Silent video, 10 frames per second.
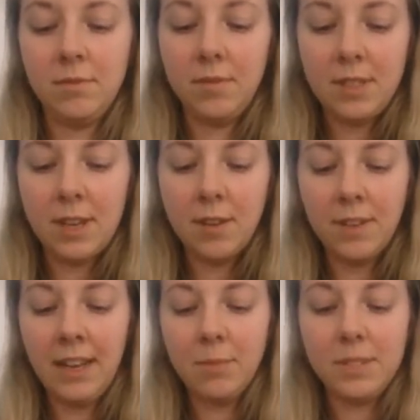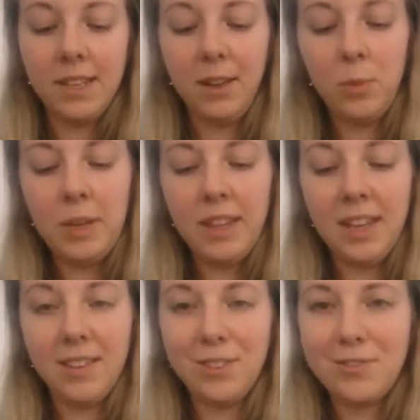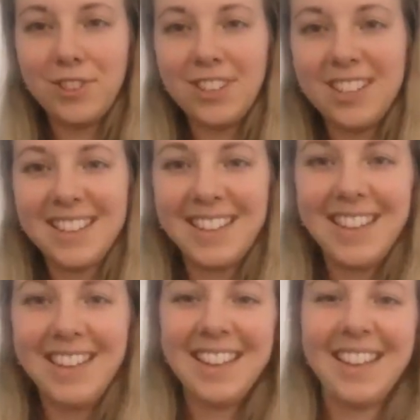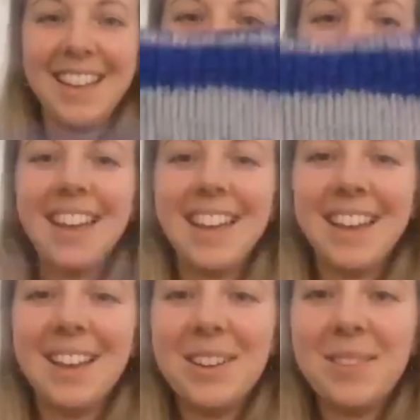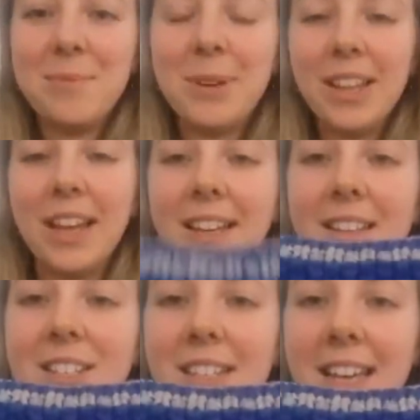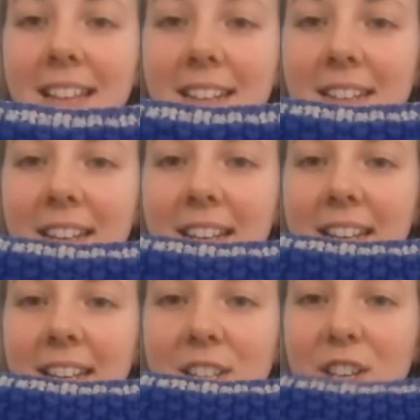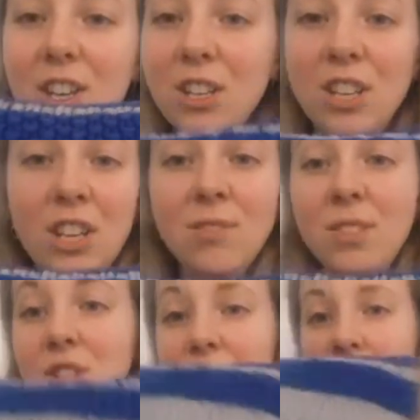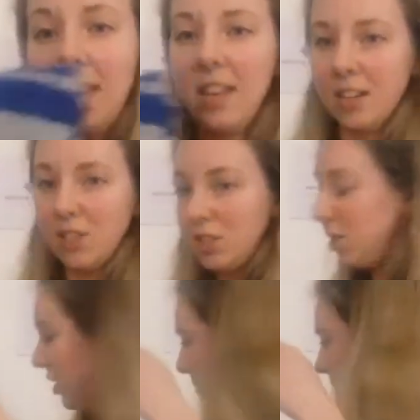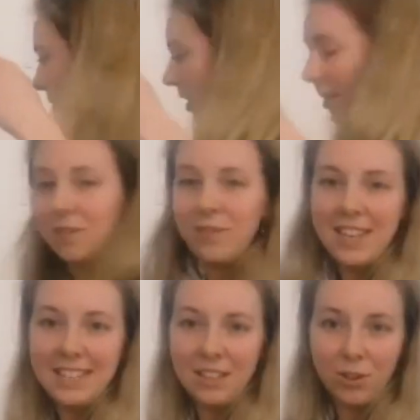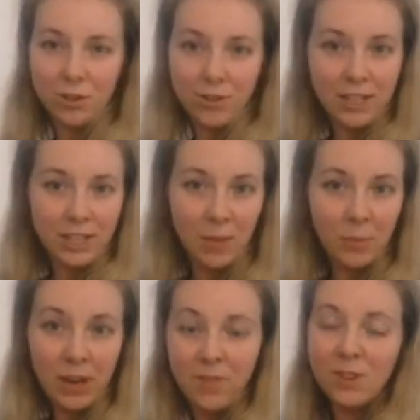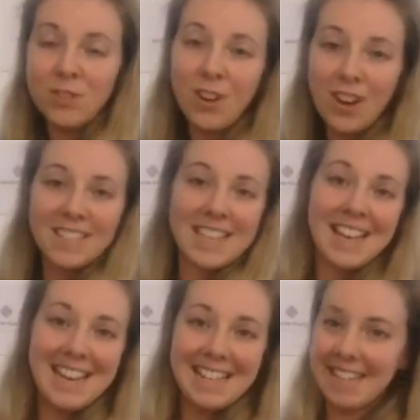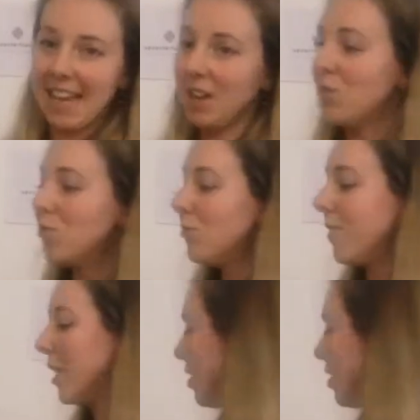It's overlapped a little bit there on the front, right there, just like that. So you can use the chunky yarn just as you would for knitting or crochet, but if you're not a knitter or a